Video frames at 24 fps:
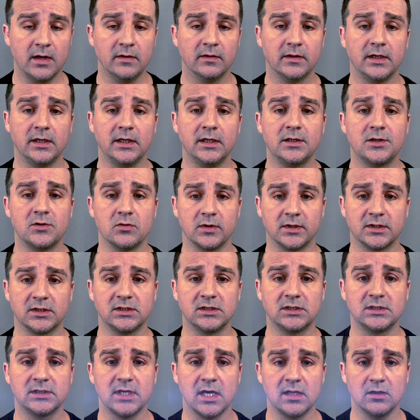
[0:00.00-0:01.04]
they need to
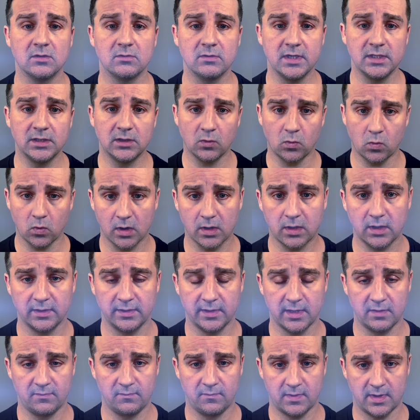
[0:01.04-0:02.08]
accelerate the work on
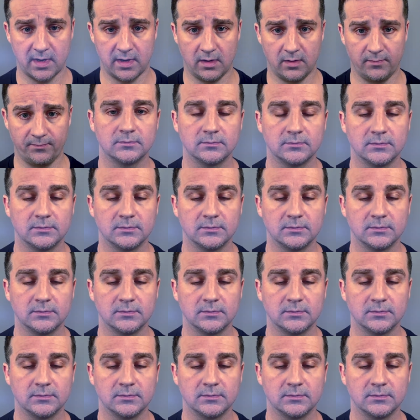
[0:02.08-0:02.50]
that file.